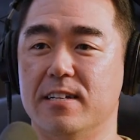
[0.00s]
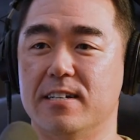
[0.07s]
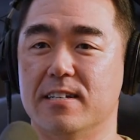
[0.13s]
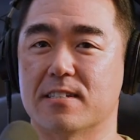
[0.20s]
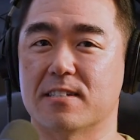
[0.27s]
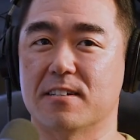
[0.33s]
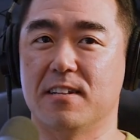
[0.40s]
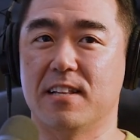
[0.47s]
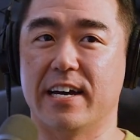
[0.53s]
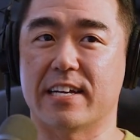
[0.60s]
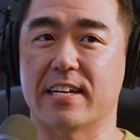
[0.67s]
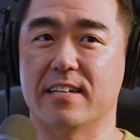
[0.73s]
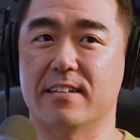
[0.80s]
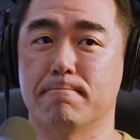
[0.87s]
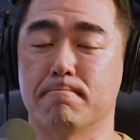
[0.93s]
it, so like
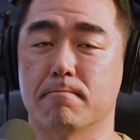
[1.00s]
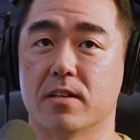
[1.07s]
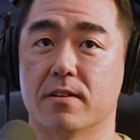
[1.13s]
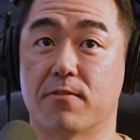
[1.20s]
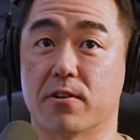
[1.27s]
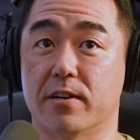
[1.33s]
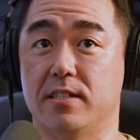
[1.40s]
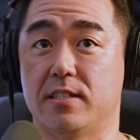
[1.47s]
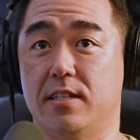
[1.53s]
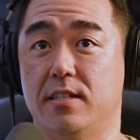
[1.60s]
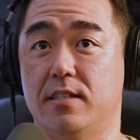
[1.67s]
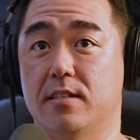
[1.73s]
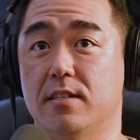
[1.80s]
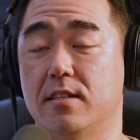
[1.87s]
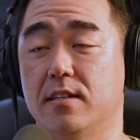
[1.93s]
for
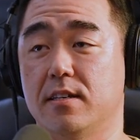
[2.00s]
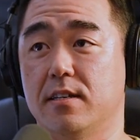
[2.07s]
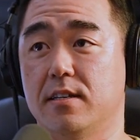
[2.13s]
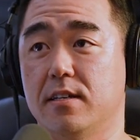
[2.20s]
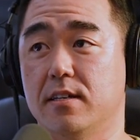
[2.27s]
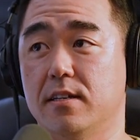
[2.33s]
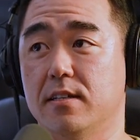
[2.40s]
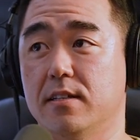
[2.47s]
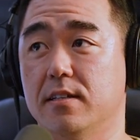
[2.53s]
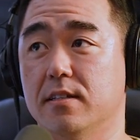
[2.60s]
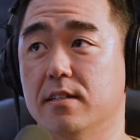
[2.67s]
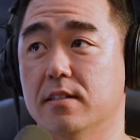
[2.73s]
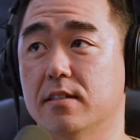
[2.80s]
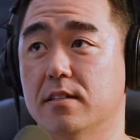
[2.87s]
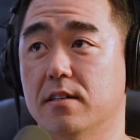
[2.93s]
instance, the
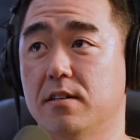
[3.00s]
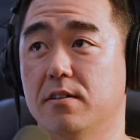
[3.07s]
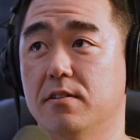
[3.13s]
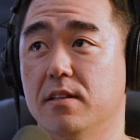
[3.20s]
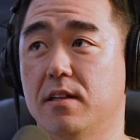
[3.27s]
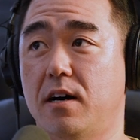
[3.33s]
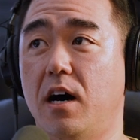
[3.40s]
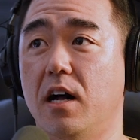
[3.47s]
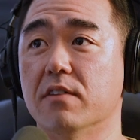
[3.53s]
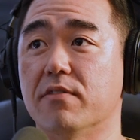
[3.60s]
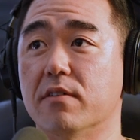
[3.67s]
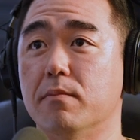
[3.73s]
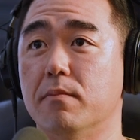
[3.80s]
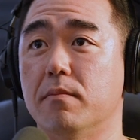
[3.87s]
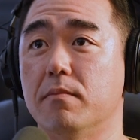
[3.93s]
so all of
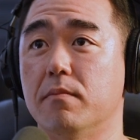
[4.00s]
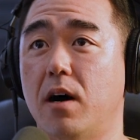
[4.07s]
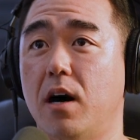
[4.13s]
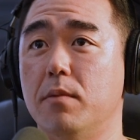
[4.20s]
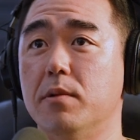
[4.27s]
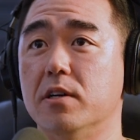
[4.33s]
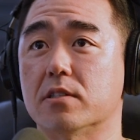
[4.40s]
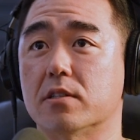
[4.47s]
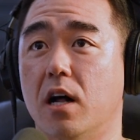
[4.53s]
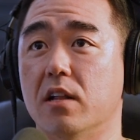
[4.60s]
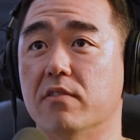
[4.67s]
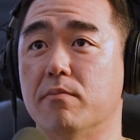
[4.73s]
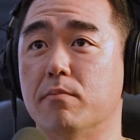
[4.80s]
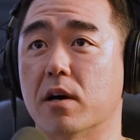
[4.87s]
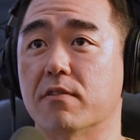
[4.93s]
them, almost all
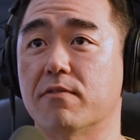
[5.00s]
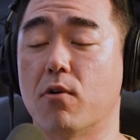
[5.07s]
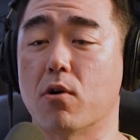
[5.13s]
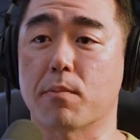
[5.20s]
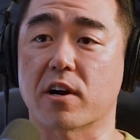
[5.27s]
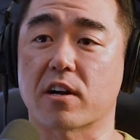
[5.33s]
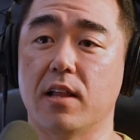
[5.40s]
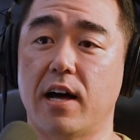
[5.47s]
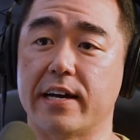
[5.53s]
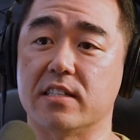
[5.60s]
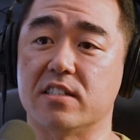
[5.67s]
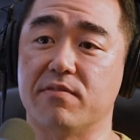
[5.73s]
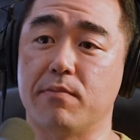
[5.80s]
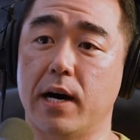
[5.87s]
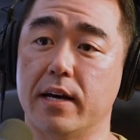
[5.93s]
of them, are former
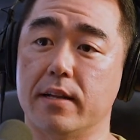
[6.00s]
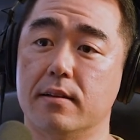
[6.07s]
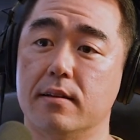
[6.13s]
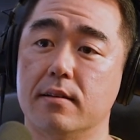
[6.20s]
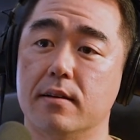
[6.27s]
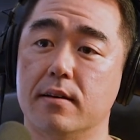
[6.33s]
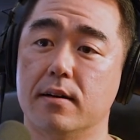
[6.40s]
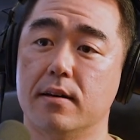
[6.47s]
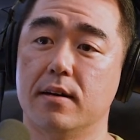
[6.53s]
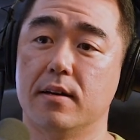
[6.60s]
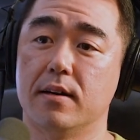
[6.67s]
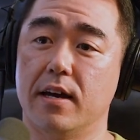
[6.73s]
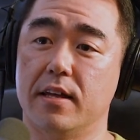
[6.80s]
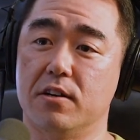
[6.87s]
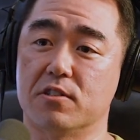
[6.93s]
clients of mine,
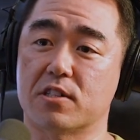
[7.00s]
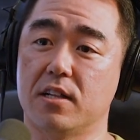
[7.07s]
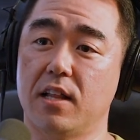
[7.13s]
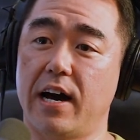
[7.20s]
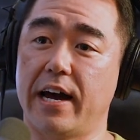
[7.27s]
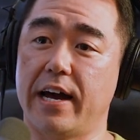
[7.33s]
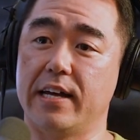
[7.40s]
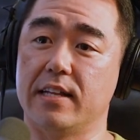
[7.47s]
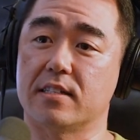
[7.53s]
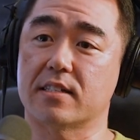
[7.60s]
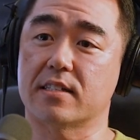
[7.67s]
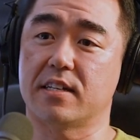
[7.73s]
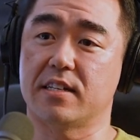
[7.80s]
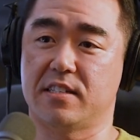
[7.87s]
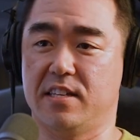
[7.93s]
and those clients,
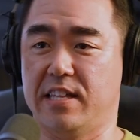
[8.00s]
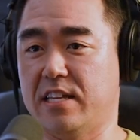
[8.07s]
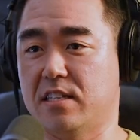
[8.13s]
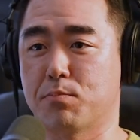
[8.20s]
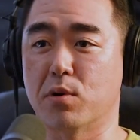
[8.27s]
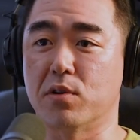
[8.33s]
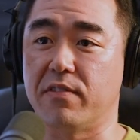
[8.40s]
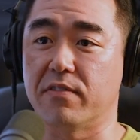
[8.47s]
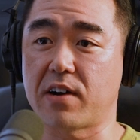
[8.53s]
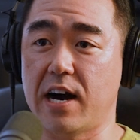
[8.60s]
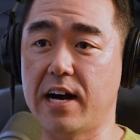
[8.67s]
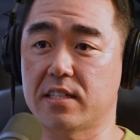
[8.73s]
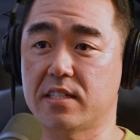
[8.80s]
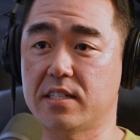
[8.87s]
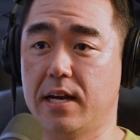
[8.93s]
because that's proof of
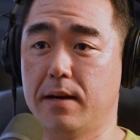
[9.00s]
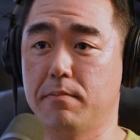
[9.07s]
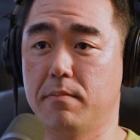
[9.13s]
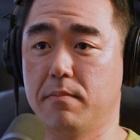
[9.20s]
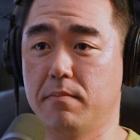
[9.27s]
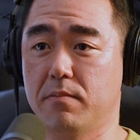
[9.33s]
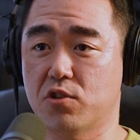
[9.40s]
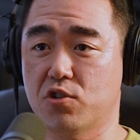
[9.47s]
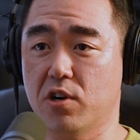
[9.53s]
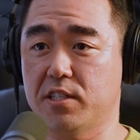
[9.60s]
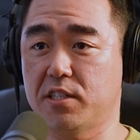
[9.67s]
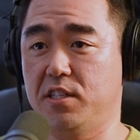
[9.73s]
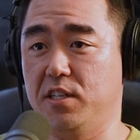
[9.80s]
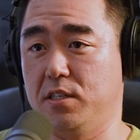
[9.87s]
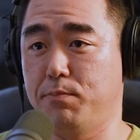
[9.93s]
concept,
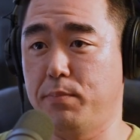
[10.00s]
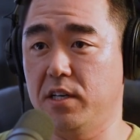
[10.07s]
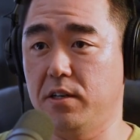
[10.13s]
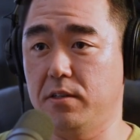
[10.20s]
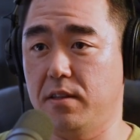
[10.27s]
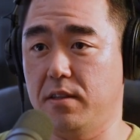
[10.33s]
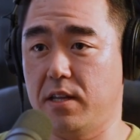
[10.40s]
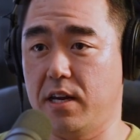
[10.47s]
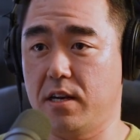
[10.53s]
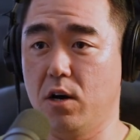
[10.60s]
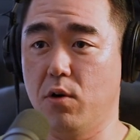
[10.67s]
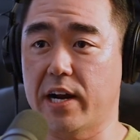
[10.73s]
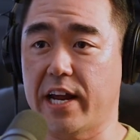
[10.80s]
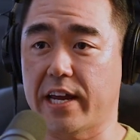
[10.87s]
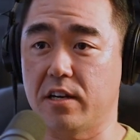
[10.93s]
trust is built. They know
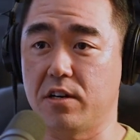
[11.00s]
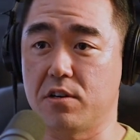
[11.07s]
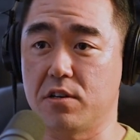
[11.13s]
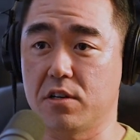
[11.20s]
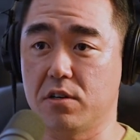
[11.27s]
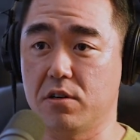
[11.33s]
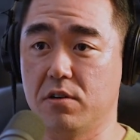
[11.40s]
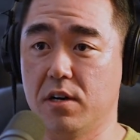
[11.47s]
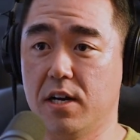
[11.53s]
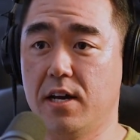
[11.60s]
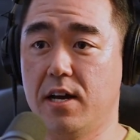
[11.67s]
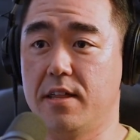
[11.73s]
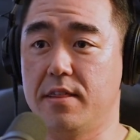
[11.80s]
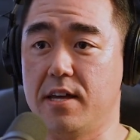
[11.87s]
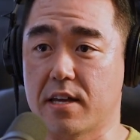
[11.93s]
what I can do.
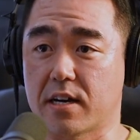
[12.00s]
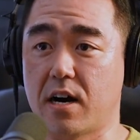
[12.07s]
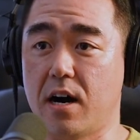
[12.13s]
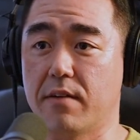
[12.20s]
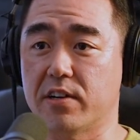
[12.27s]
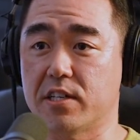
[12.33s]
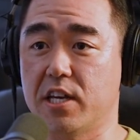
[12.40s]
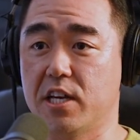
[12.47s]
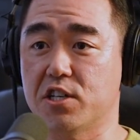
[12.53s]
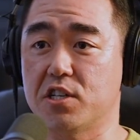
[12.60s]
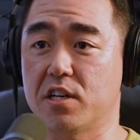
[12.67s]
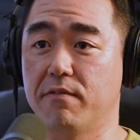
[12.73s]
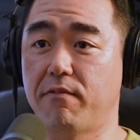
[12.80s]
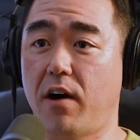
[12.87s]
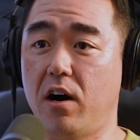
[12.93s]
Then the conversation
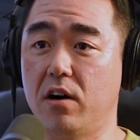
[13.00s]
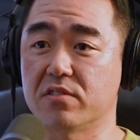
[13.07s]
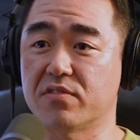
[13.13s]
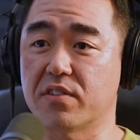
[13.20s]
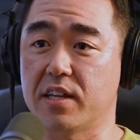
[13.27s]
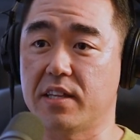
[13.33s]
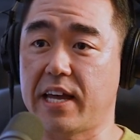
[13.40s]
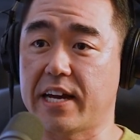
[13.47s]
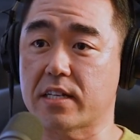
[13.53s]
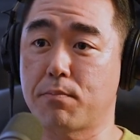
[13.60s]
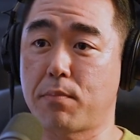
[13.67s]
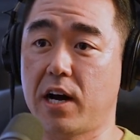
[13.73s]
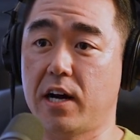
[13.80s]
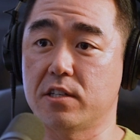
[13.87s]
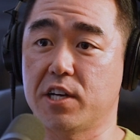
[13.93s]
evolves for the next
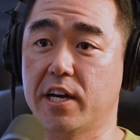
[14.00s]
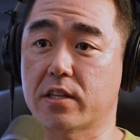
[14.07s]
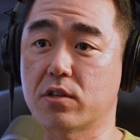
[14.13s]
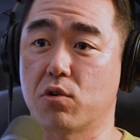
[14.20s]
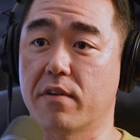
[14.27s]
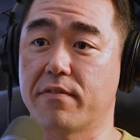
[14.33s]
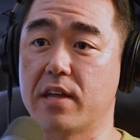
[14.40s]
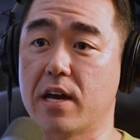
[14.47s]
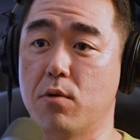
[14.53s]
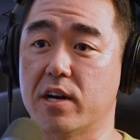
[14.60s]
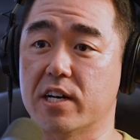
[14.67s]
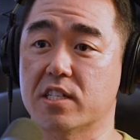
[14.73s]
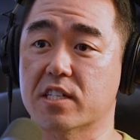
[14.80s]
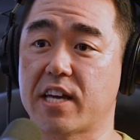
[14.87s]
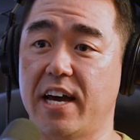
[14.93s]
project, or if they
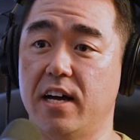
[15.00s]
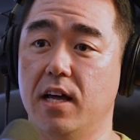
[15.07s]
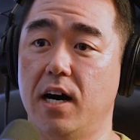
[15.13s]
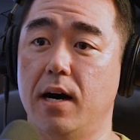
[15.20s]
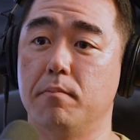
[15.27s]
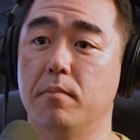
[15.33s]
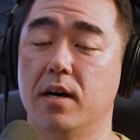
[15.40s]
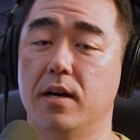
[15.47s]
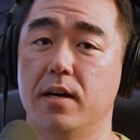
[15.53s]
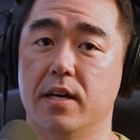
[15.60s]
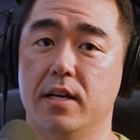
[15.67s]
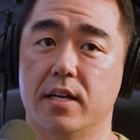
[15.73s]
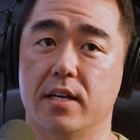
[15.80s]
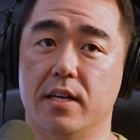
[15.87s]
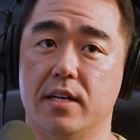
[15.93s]
want to scale up,
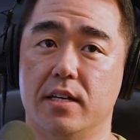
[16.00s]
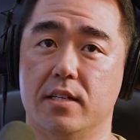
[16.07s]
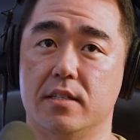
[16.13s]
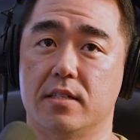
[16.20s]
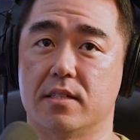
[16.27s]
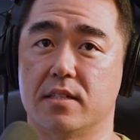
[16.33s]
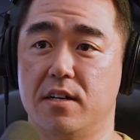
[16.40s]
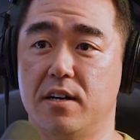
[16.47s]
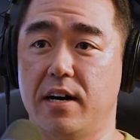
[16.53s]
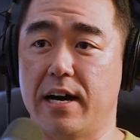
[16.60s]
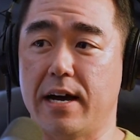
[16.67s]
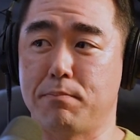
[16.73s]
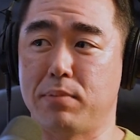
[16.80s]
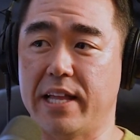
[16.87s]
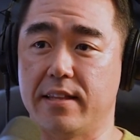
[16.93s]
is you know
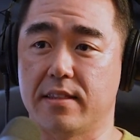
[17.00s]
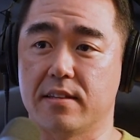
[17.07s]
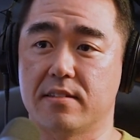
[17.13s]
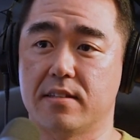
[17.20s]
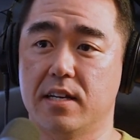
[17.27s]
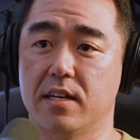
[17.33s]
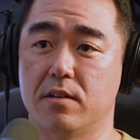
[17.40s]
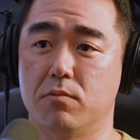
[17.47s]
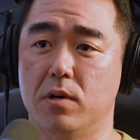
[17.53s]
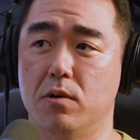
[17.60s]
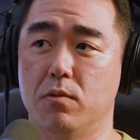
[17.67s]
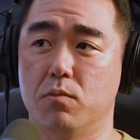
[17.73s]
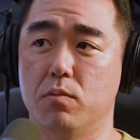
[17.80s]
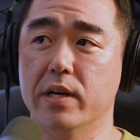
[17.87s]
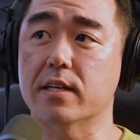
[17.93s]
I plant the seed.
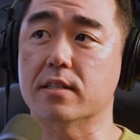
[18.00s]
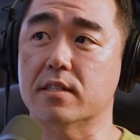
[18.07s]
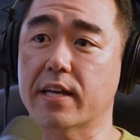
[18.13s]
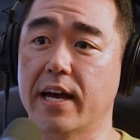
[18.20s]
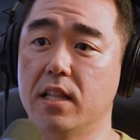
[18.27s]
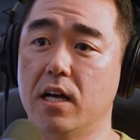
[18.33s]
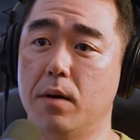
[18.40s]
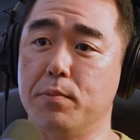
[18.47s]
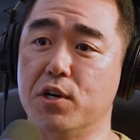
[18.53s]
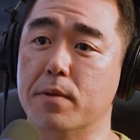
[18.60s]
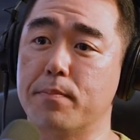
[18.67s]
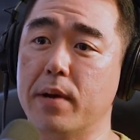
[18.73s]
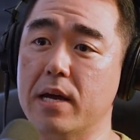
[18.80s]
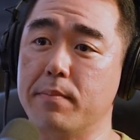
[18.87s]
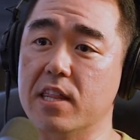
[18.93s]
Well, we could scale up. You
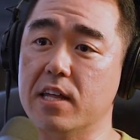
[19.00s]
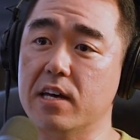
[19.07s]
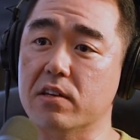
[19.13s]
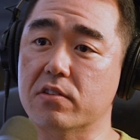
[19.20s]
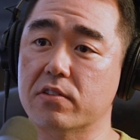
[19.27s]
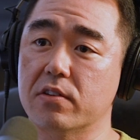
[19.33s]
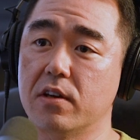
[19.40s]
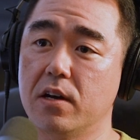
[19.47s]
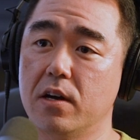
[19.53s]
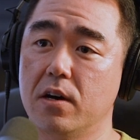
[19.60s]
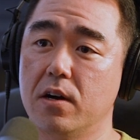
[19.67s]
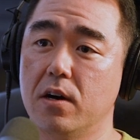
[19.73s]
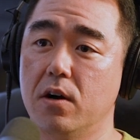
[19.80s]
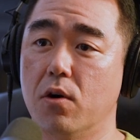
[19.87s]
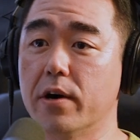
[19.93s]
could pay me this,
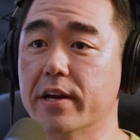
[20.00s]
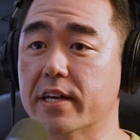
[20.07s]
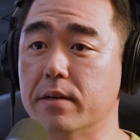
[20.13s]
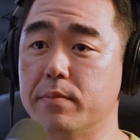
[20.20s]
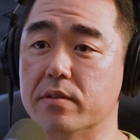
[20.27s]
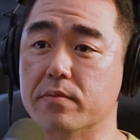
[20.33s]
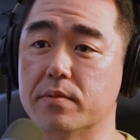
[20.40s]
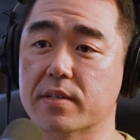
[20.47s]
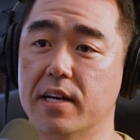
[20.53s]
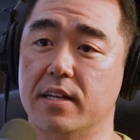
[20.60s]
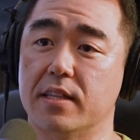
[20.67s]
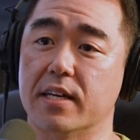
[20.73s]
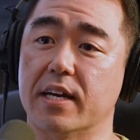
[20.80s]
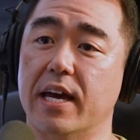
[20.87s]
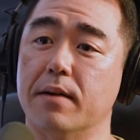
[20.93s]
or you give me some skin
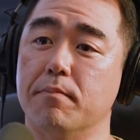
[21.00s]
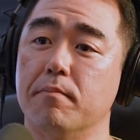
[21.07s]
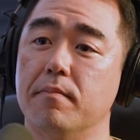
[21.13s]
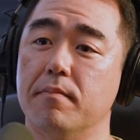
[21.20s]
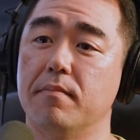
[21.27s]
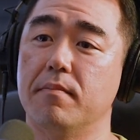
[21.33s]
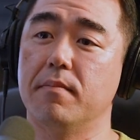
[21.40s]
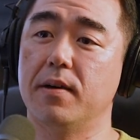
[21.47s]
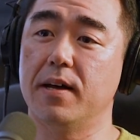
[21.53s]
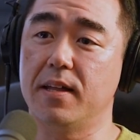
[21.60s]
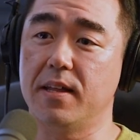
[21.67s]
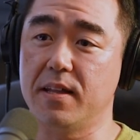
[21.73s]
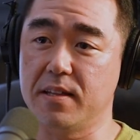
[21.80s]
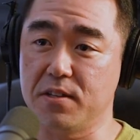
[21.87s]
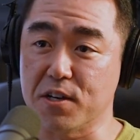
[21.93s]
in the game,
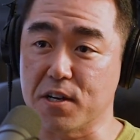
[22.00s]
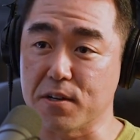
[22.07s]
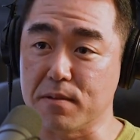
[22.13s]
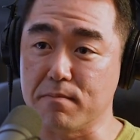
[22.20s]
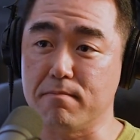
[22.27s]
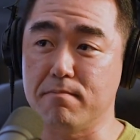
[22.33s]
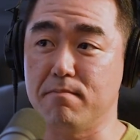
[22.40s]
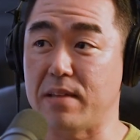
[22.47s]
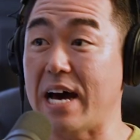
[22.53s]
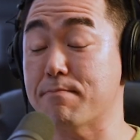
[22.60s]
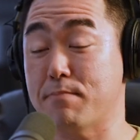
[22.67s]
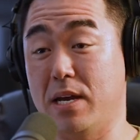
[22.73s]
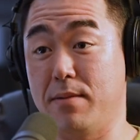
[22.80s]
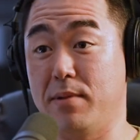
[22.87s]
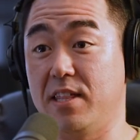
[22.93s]
and you could not
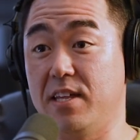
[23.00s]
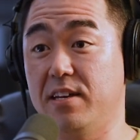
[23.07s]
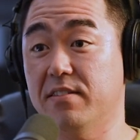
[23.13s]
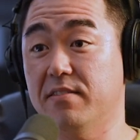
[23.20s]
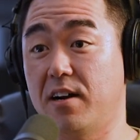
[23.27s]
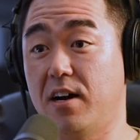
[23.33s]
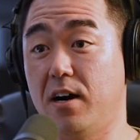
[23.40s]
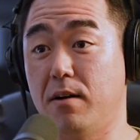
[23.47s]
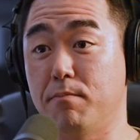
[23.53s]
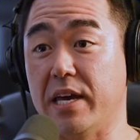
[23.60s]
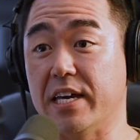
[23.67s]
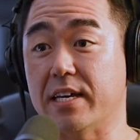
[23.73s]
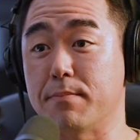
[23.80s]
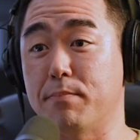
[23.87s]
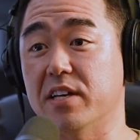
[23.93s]
pay me this and I'll
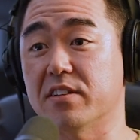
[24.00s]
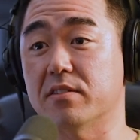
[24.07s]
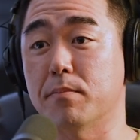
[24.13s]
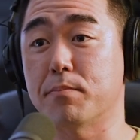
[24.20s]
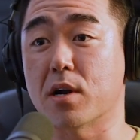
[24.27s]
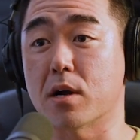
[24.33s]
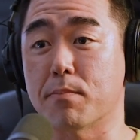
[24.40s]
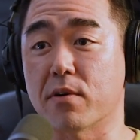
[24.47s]
make it based on pure